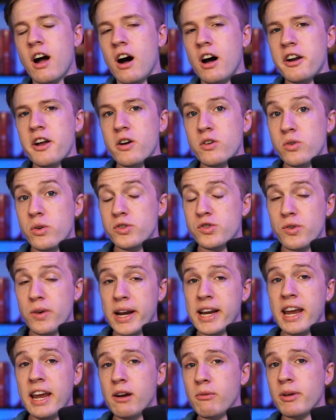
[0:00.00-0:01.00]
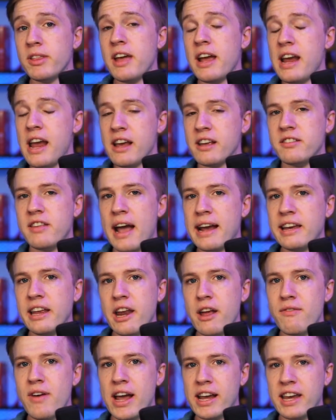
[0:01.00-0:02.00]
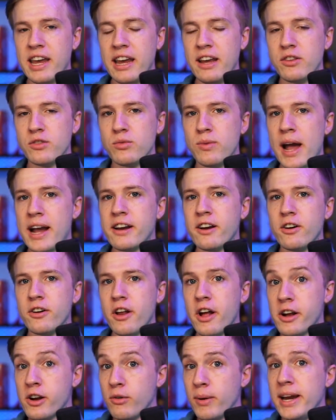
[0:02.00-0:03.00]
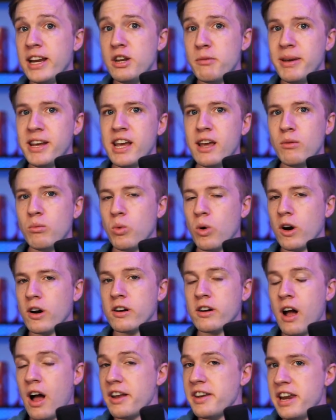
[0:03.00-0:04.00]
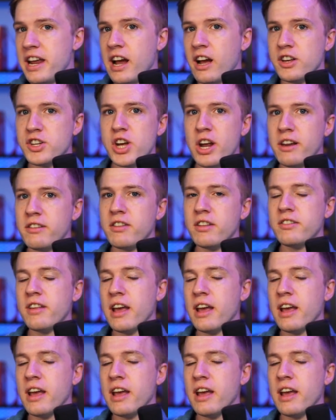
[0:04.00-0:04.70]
Anno, drinking with a executive at King's Record, agreed to begin work on Neon Genesis